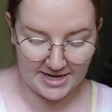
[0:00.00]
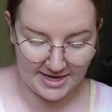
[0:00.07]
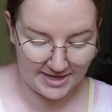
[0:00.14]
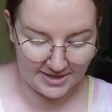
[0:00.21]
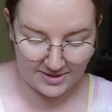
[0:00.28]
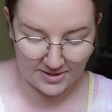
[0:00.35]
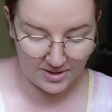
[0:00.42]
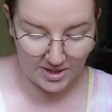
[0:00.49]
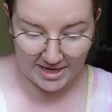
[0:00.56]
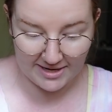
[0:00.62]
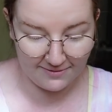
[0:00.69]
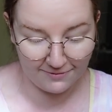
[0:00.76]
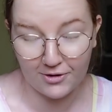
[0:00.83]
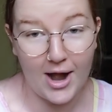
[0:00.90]
in
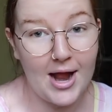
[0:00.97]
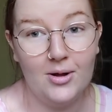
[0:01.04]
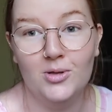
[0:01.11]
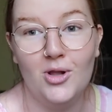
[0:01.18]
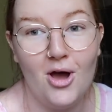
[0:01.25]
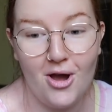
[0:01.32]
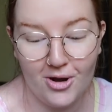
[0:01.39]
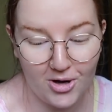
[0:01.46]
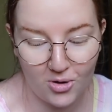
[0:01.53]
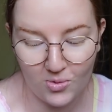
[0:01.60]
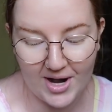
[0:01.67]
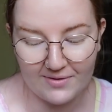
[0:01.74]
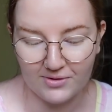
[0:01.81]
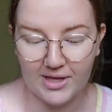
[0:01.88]
and for how long or
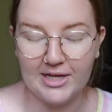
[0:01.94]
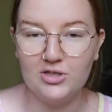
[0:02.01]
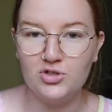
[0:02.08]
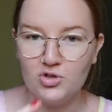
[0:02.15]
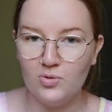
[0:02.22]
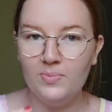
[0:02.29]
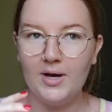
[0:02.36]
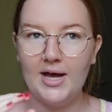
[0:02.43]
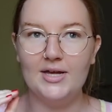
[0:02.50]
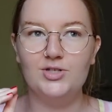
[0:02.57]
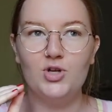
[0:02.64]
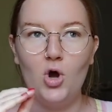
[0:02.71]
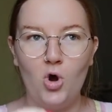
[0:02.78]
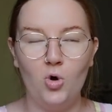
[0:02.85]
whatever. Like Zumba
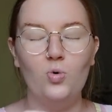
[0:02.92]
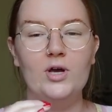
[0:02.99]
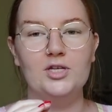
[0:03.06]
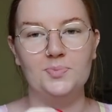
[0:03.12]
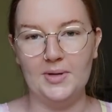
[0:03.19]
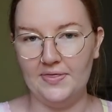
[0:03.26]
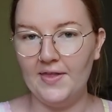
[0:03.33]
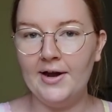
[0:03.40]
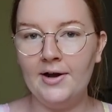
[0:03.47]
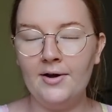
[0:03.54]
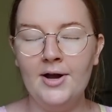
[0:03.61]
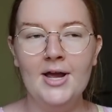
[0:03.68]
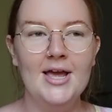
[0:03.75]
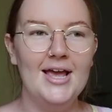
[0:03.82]
has always been
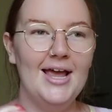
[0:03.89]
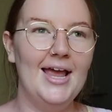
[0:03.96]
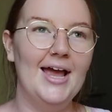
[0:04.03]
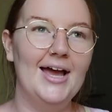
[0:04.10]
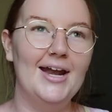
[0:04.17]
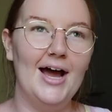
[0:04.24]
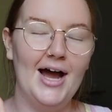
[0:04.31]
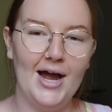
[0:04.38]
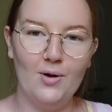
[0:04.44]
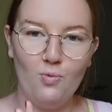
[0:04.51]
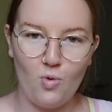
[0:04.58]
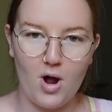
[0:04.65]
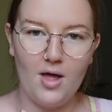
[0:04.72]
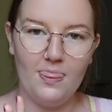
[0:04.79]
there and I
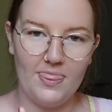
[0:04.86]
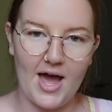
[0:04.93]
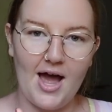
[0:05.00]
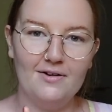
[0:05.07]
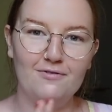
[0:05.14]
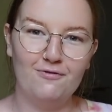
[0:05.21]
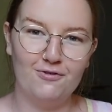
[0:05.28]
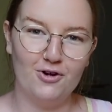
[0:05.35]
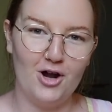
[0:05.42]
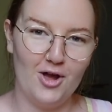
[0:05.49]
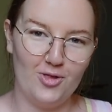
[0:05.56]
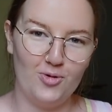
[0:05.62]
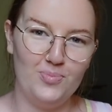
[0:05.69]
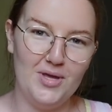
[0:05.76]
want that for
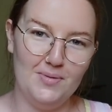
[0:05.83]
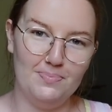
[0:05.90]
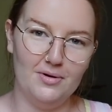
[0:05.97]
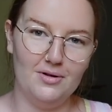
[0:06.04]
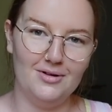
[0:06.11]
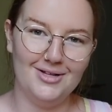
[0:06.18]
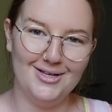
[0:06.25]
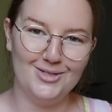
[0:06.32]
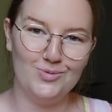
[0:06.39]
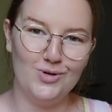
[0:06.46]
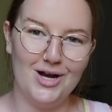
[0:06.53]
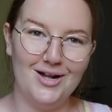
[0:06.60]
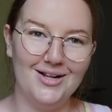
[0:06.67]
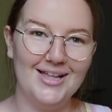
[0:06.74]
other people as
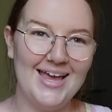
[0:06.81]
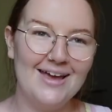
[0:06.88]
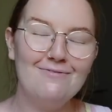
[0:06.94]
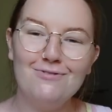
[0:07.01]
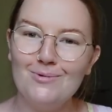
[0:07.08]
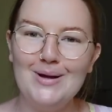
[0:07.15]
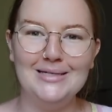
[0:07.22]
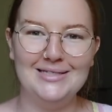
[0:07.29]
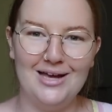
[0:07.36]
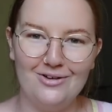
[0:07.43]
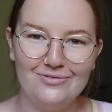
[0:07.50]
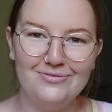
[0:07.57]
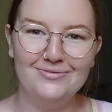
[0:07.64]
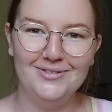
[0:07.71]
well and for
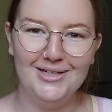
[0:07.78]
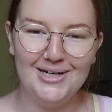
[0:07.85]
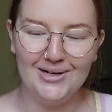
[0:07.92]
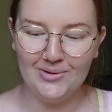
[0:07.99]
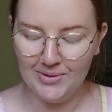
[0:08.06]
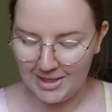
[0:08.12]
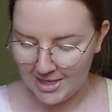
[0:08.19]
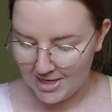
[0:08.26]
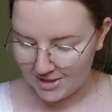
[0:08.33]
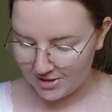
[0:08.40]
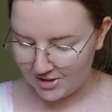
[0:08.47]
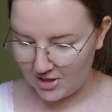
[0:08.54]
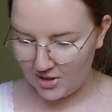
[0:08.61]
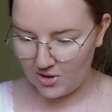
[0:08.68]
myself you know?
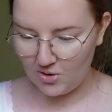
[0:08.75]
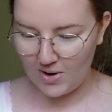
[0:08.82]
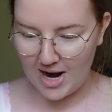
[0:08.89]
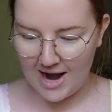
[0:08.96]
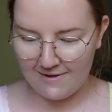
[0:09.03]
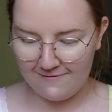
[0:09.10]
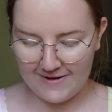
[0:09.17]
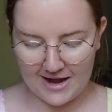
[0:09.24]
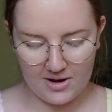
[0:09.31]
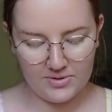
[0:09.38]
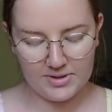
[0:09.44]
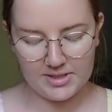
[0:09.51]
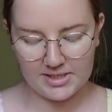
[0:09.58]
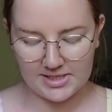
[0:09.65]
So I
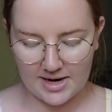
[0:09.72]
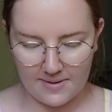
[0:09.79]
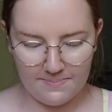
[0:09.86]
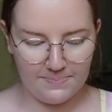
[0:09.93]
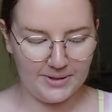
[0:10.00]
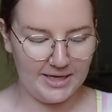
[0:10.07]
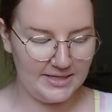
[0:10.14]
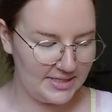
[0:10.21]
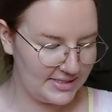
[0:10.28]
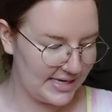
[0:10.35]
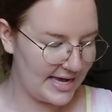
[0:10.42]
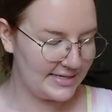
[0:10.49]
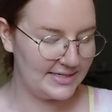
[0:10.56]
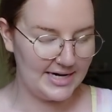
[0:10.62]
found some places
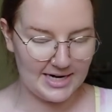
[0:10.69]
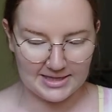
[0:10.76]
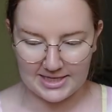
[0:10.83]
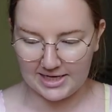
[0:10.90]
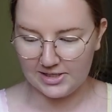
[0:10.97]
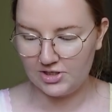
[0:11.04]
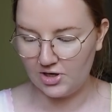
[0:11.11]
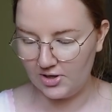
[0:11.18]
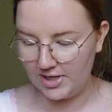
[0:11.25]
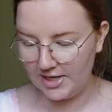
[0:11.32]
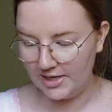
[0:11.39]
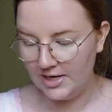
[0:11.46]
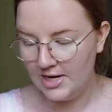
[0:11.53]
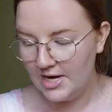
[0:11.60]
last night that I
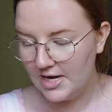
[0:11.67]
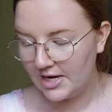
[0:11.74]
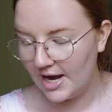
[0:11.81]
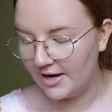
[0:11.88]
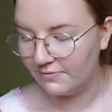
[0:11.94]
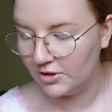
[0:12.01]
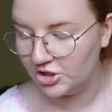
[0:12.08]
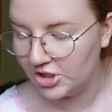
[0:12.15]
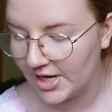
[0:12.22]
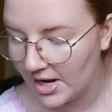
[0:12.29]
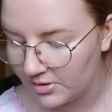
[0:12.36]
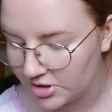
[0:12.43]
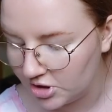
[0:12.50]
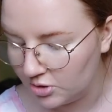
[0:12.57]
started kind of reaching
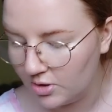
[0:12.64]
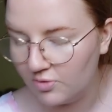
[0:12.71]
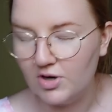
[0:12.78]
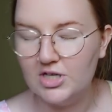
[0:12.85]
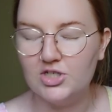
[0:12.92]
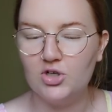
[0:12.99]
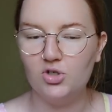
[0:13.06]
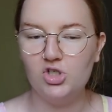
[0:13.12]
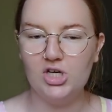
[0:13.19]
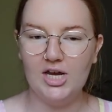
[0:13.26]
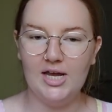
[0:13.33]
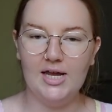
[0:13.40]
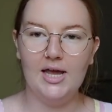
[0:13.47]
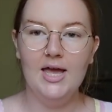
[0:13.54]
out to and
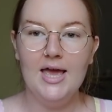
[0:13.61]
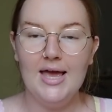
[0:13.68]
researching,